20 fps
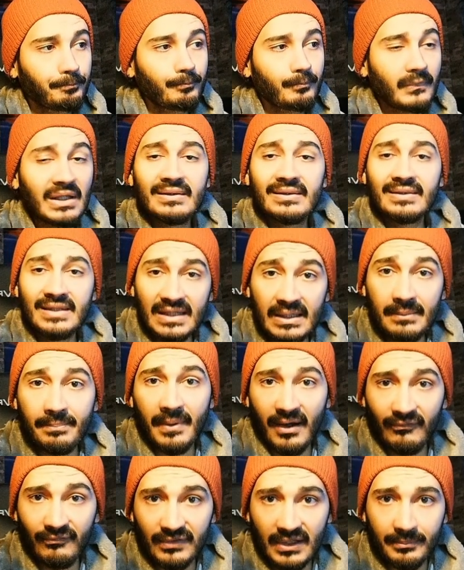
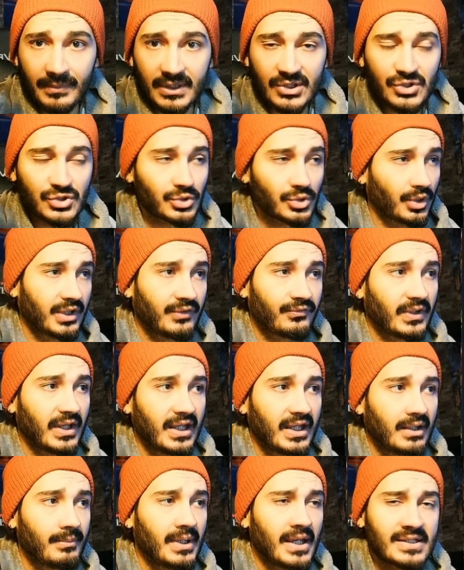debuff limit. So if the
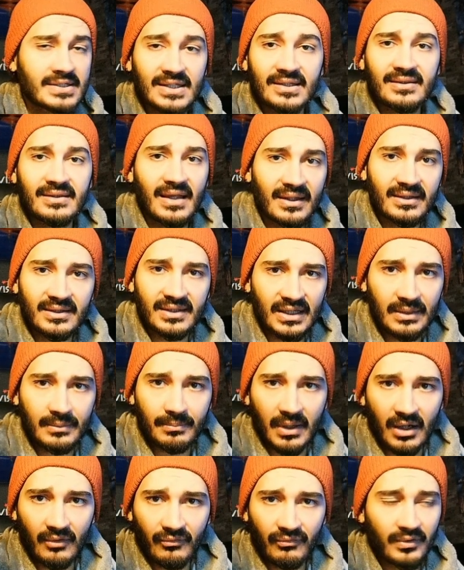enemy has a 10
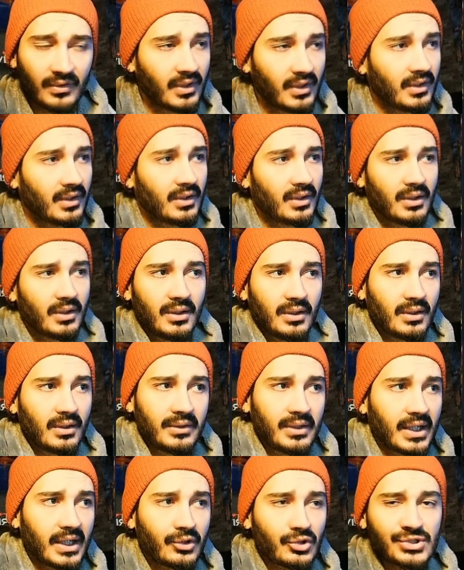debuff,
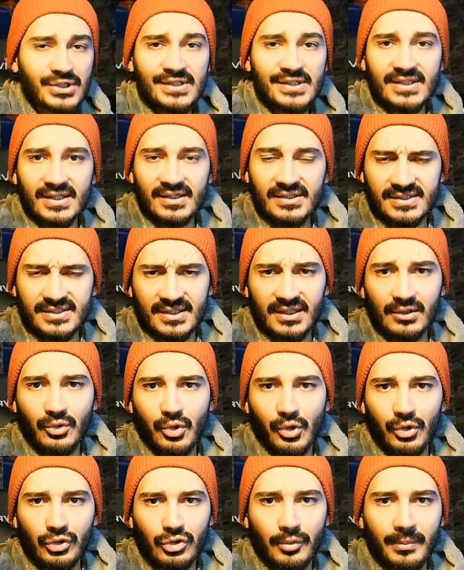necrosis is still
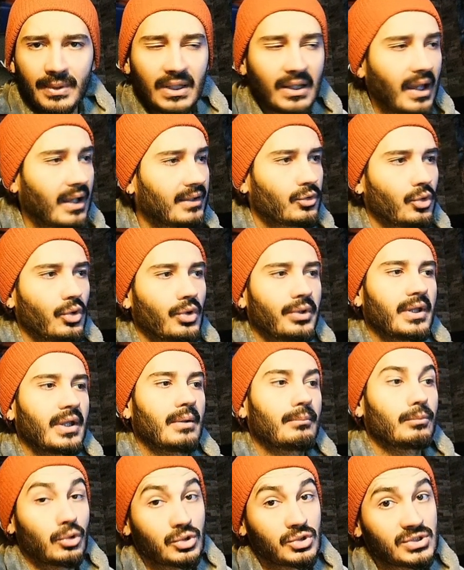going to be land on
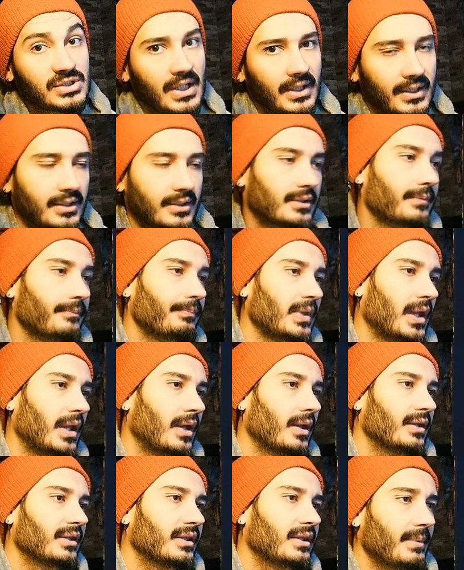them, looks like it.
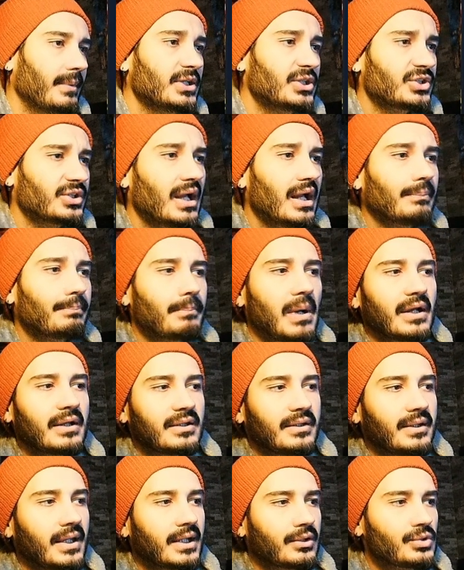Damage dealt by the
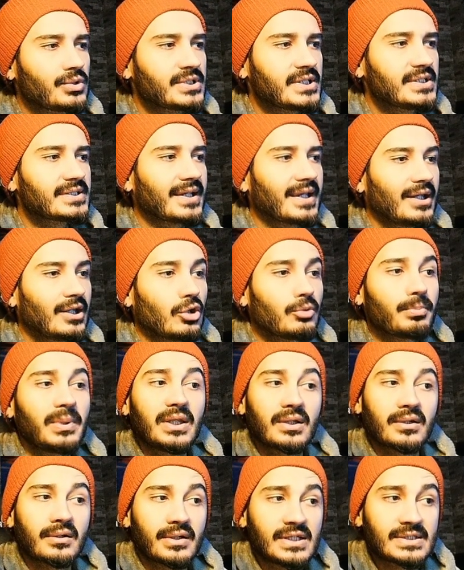necrosis cannot be
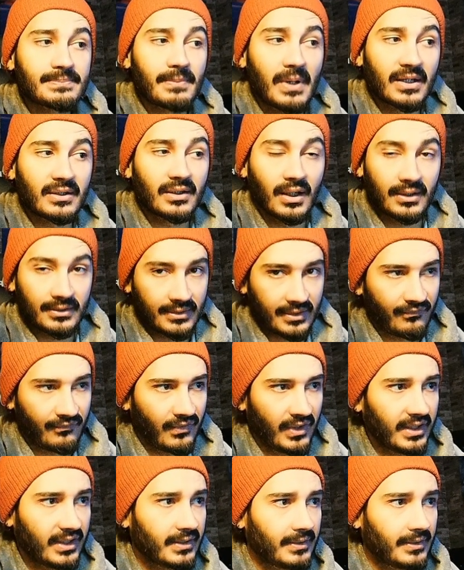increased by the other effect,